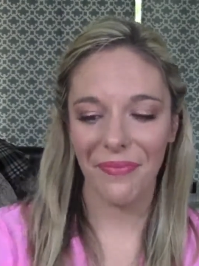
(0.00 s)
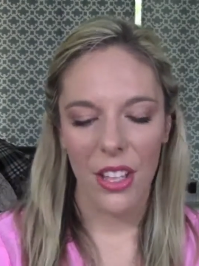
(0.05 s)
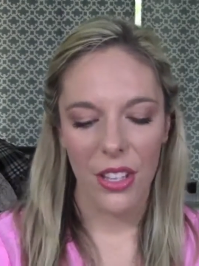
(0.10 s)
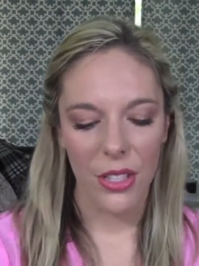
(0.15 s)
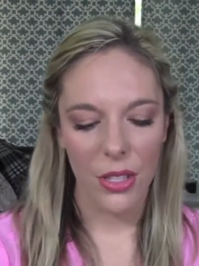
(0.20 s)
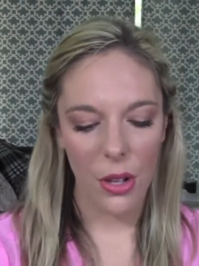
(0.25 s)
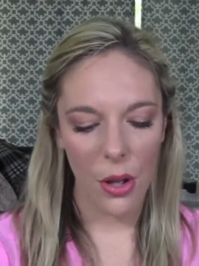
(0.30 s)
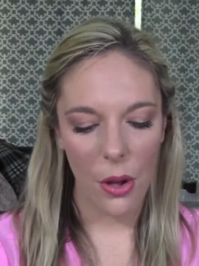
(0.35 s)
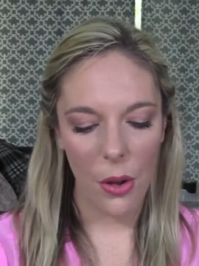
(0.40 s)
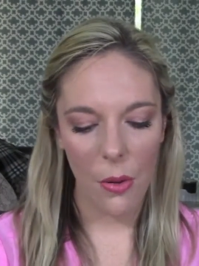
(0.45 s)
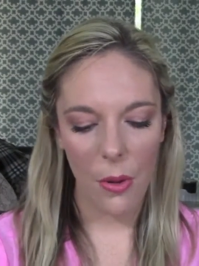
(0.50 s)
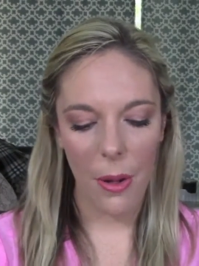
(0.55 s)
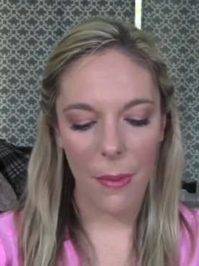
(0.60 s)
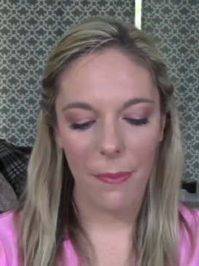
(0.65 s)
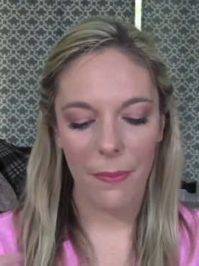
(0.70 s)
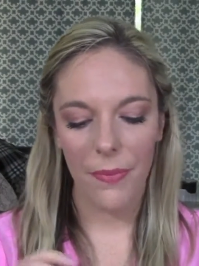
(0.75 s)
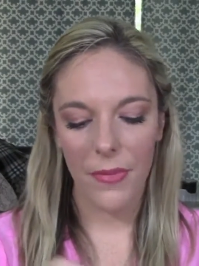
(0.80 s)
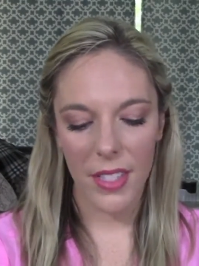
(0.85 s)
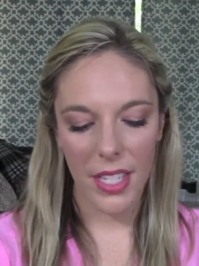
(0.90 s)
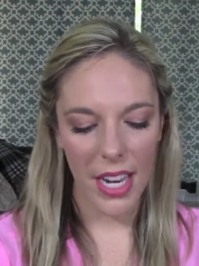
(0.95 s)

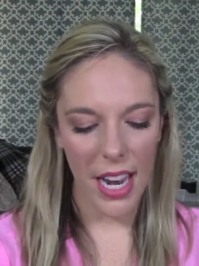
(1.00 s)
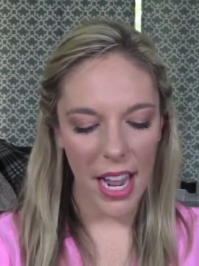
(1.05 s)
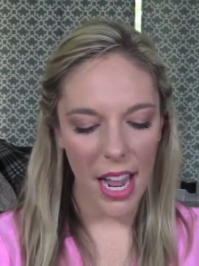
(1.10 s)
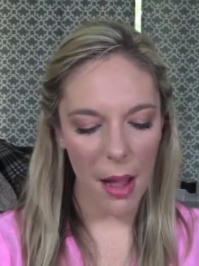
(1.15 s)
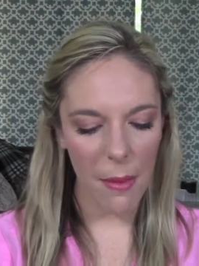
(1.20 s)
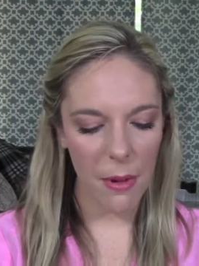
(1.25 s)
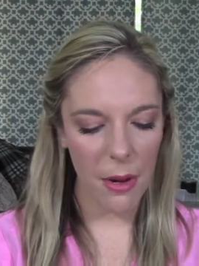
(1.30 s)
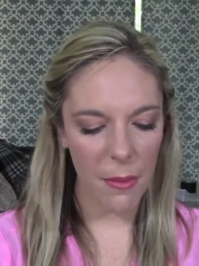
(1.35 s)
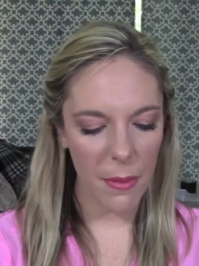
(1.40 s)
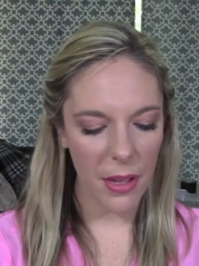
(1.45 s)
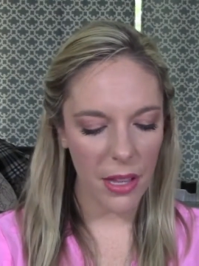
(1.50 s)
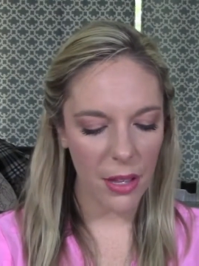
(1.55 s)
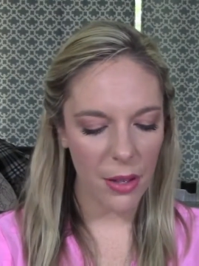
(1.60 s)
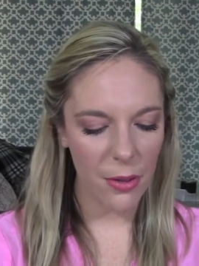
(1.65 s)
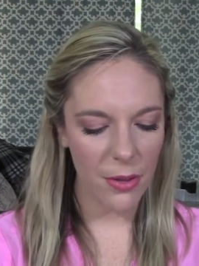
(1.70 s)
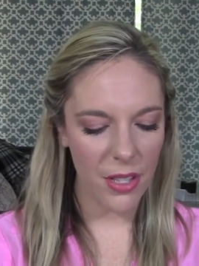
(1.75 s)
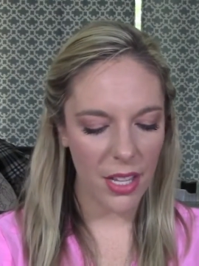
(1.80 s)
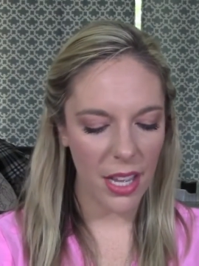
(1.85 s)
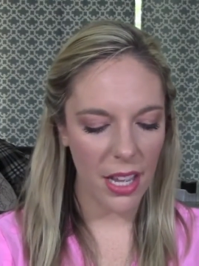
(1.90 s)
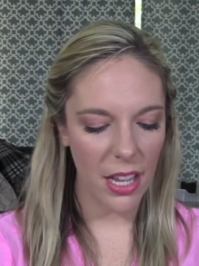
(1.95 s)
So today I'm going to be
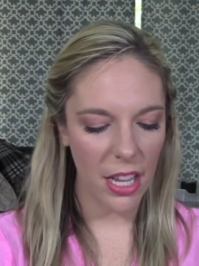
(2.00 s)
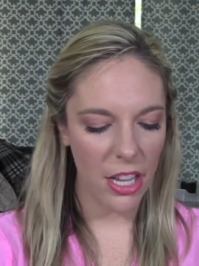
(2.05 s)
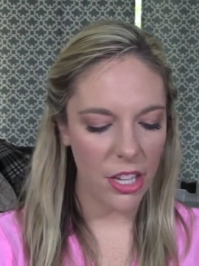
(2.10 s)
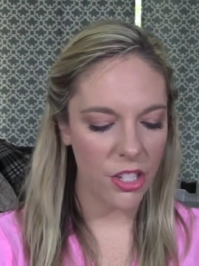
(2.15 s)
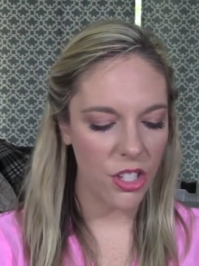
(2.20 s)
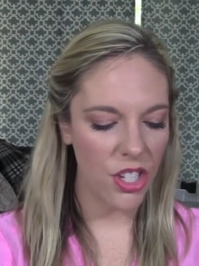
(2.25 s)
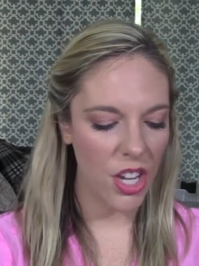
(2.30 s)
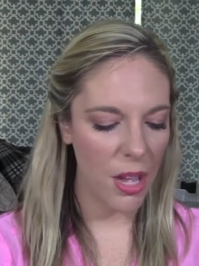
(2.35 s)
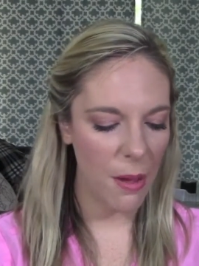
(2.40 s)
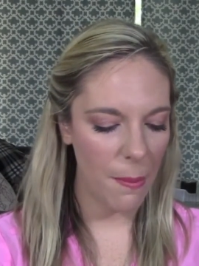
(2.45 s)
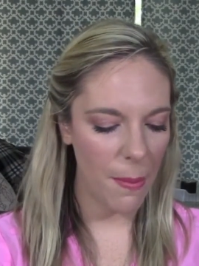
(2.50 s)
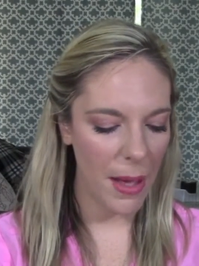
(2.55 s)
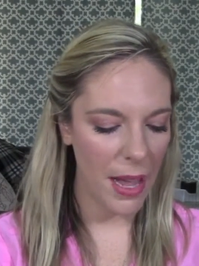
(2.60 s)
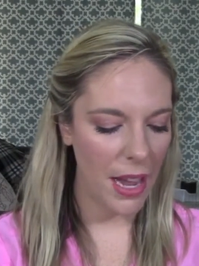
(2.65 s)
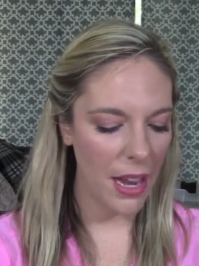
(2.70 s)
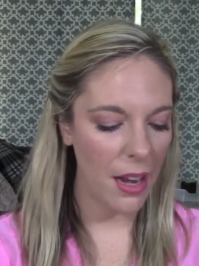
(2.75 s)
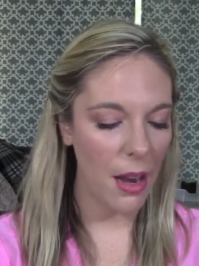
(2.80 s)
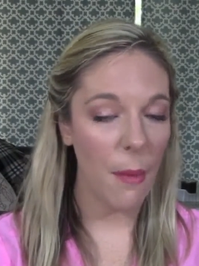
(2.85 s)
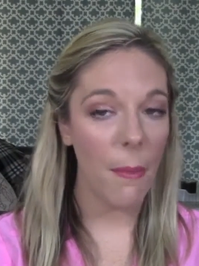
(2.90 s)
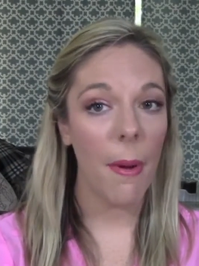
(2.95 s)
using
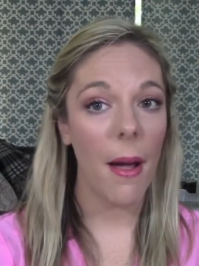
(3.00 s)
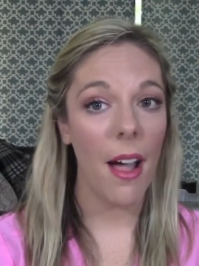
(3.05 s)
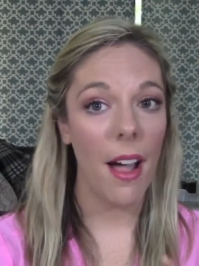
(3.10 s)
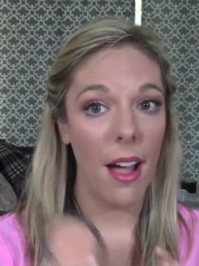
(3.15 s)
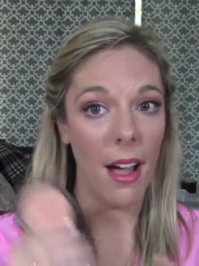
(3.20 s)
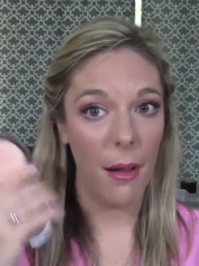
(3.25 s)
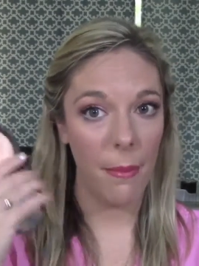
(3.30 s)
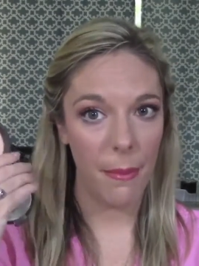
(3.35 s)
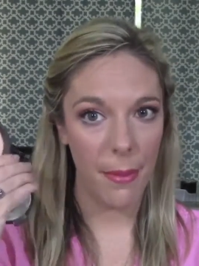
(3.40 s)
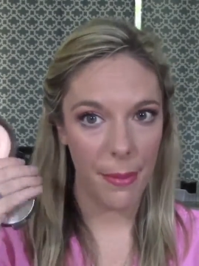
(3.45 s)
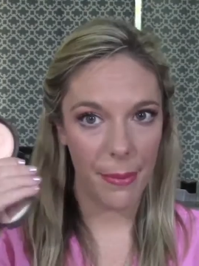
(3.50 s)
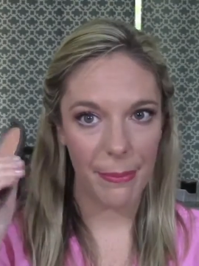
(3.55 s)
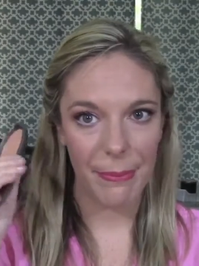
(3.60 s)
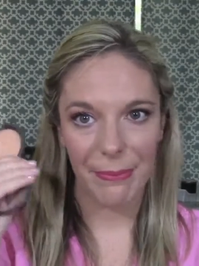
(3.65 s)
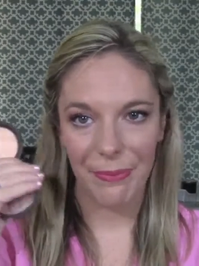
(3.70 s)
Champagne Pop,